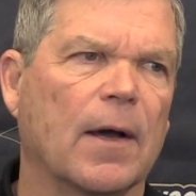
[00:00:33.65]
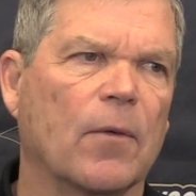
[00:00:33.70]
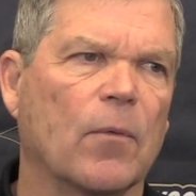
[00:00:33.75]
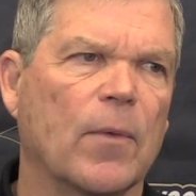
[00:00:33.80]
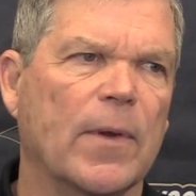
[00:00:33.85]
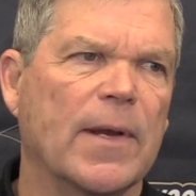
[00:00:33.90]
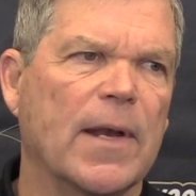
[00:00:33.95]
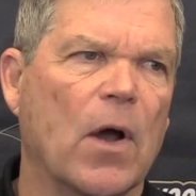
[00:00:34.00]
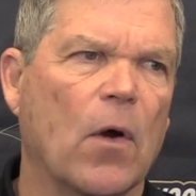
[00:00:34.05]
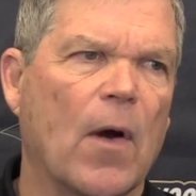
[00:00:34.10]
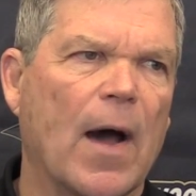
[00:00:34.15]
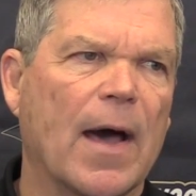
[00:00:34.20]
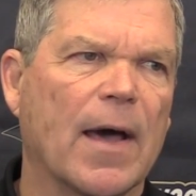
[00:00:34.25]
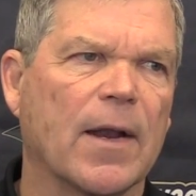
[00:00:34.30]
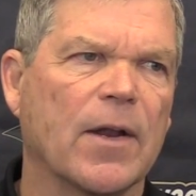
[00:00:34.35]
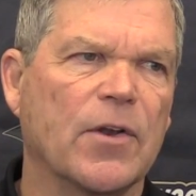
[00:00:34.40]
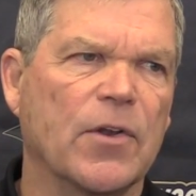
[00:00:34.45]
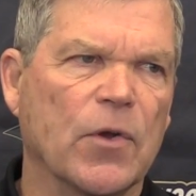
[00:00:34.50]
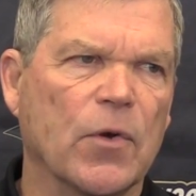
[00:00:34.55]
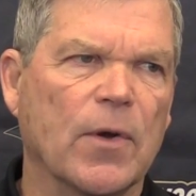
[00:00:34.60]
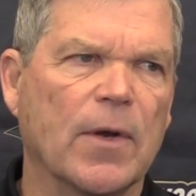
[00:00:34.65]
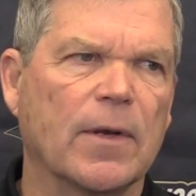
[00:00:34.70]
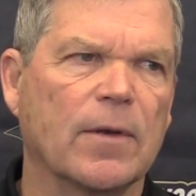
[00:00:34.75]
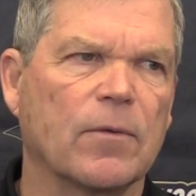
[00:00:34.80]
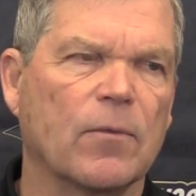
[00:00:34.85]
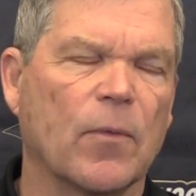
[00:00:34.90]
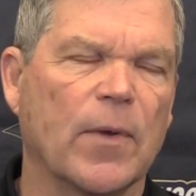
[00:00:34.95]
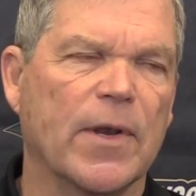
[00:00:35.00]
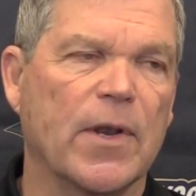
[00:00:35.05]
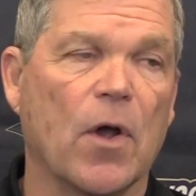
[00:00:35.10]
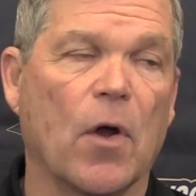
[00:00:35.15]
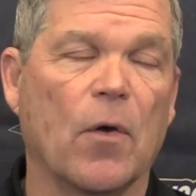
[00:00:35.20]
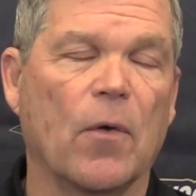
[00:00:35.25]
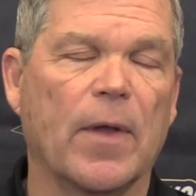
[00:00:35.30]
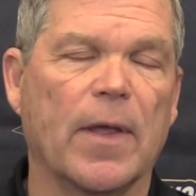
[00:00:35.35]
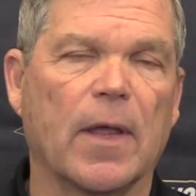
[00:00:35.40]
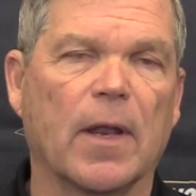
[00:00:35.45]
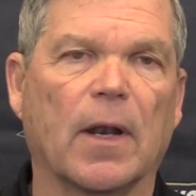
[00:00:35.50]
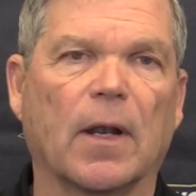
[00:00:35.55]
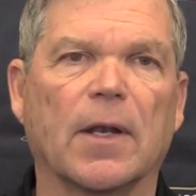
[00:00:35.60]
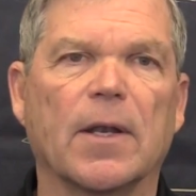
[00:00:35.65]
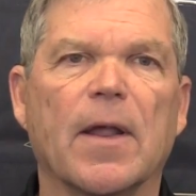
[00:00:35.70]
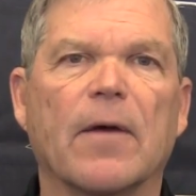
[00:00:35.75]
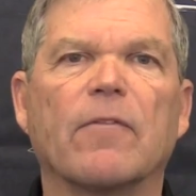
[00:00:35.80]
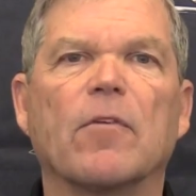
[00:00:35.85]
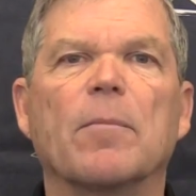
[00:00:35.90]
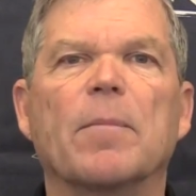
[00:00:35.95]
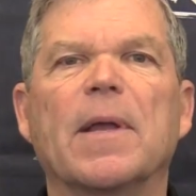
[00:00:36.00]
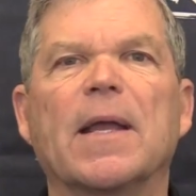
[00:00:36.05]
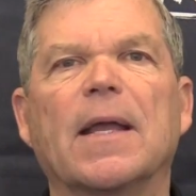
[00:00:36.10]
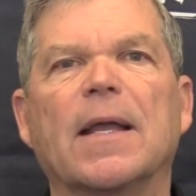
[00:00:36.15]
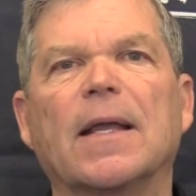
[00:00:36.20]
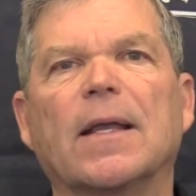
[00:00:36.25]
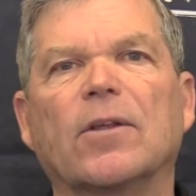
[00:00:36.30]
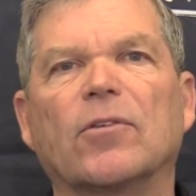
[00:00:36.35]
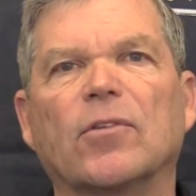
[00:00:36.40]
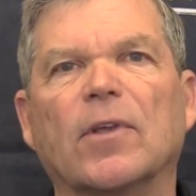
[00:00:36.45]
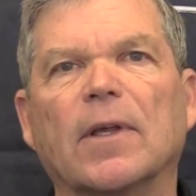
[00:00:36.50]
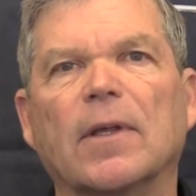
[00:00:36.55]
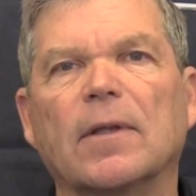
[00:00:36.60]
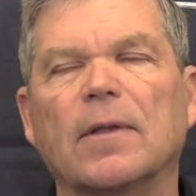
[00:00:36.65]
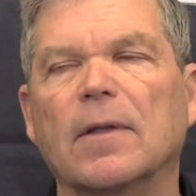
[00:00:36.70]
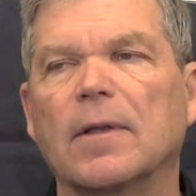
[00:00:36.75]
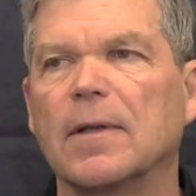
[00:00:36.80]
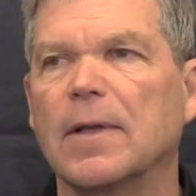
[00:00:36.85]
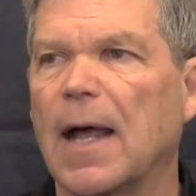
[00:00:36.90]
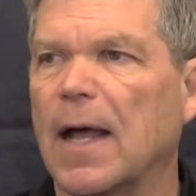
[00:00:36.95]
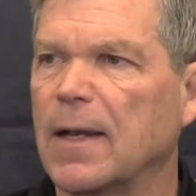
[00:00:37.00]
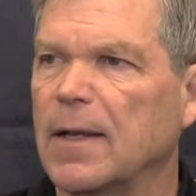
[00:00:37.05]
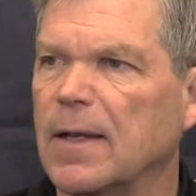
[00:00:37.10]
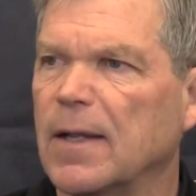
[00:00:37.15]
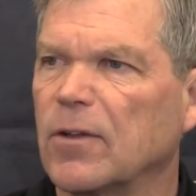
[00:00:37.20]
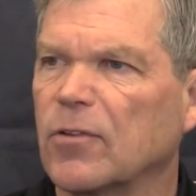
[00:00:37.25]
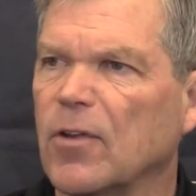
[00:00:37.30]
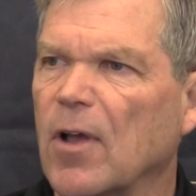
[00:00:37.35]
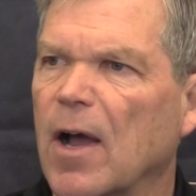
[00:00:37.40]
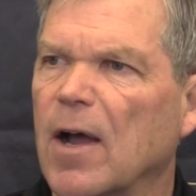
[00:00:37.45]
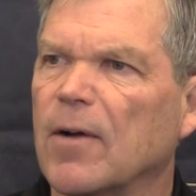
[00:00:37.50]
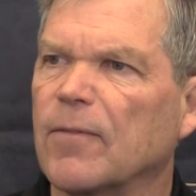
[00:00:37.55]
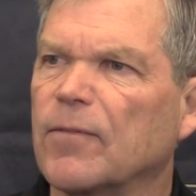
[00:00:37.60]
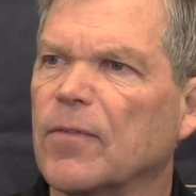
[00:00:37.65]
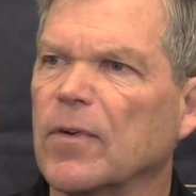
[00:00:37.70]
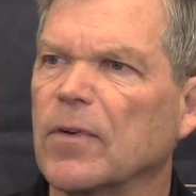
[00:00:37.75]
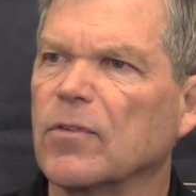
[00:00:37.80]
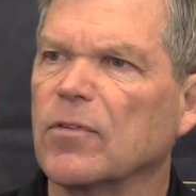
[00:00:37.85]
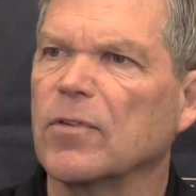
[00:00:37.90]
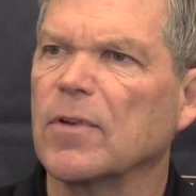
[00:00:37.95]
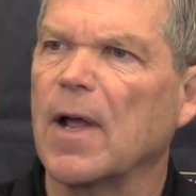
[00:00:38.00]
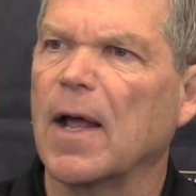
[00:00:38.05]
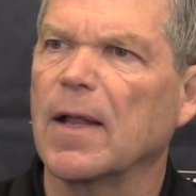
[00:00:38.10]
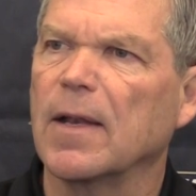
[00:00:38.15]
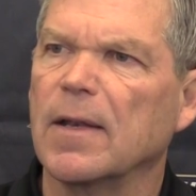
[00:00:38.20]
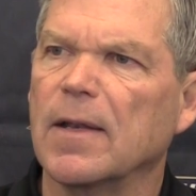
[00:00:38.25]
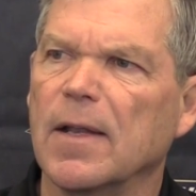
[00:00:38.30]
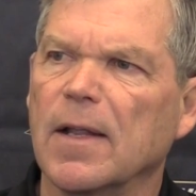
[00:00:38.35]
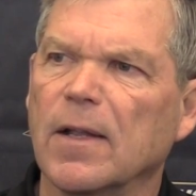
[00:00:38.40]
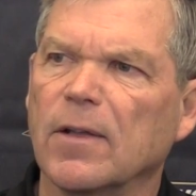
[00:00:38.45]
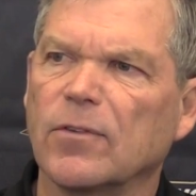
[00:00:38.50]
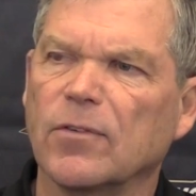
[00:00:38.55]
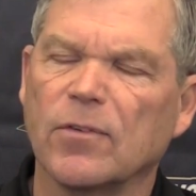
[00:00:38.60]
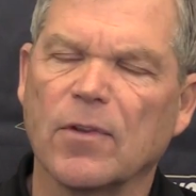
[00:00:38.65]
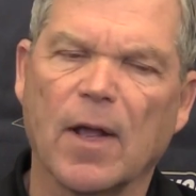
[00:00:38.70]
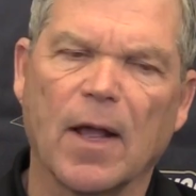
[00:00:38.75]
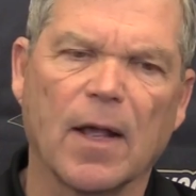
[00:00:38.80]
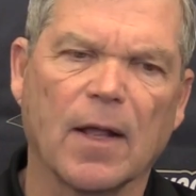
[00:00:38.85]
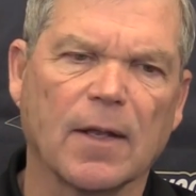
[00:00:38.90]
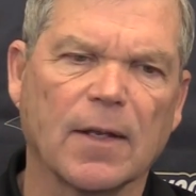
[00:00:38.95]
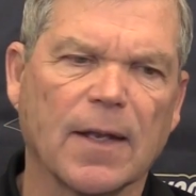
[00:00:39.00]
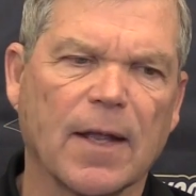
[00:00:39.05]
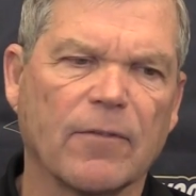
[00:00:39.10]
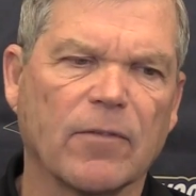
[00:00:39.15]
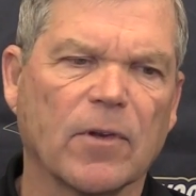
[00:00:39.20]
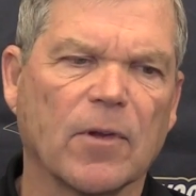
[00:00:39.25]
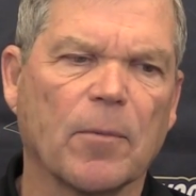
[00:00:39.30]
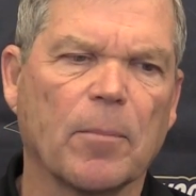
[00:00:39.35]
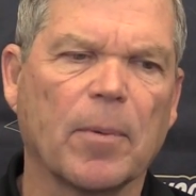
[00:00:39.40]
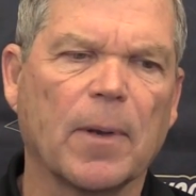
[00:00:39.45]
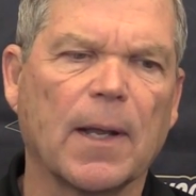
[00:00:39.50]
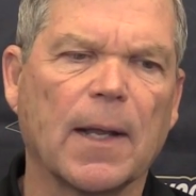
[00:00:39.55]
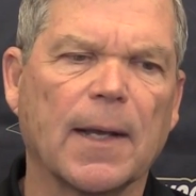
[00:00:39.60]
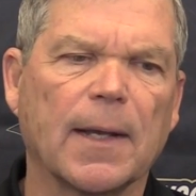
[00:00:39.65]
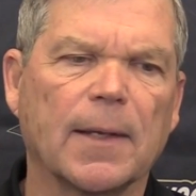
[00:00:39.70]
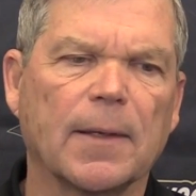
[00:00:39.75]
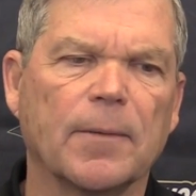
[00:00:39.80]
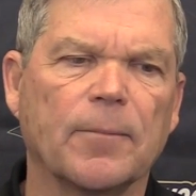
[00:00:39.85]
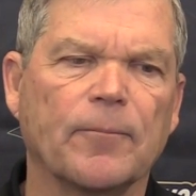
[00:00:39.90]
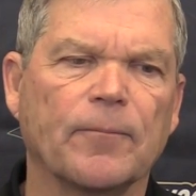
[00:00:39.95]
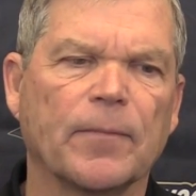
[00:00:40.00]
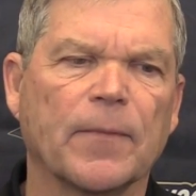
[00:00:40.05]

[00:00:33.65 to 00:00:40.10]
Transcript: We know how to do it. We know it'll never be easy, not in this conference, not in this level of play.